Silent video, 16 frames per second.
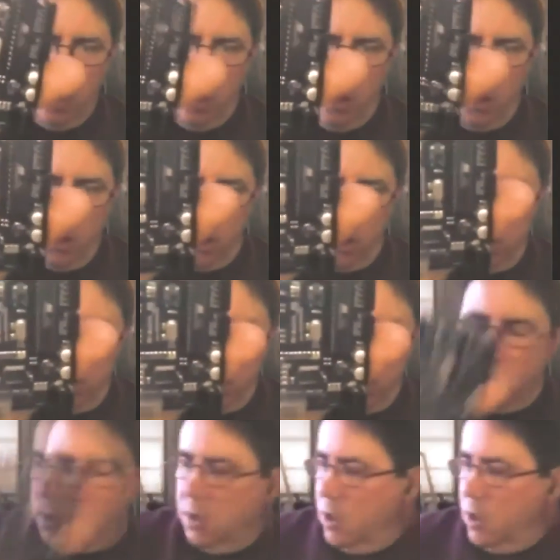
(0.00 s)

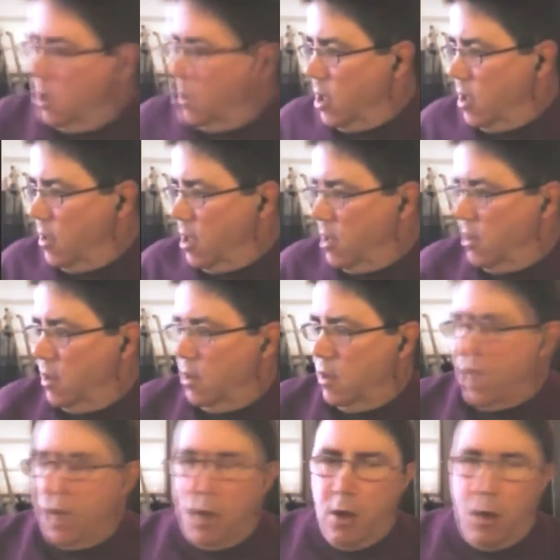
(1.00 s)
versions, and
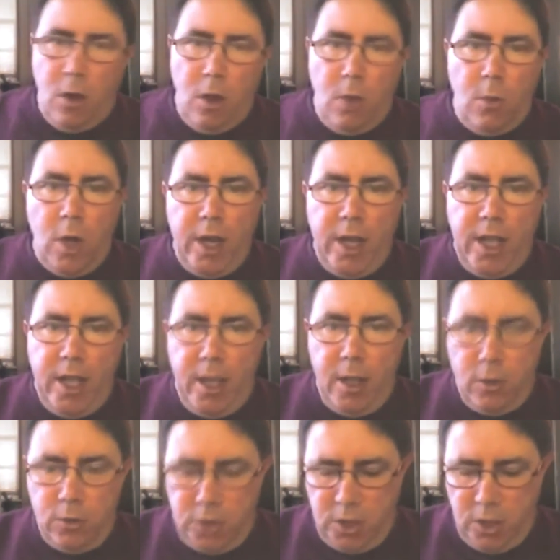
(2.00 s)
then they go all the way
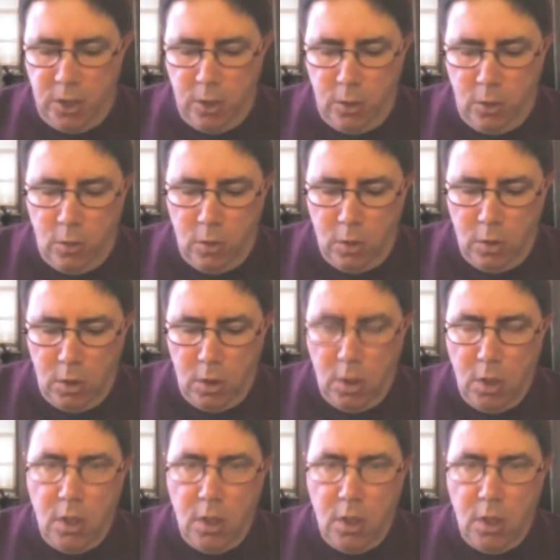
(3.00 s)
down to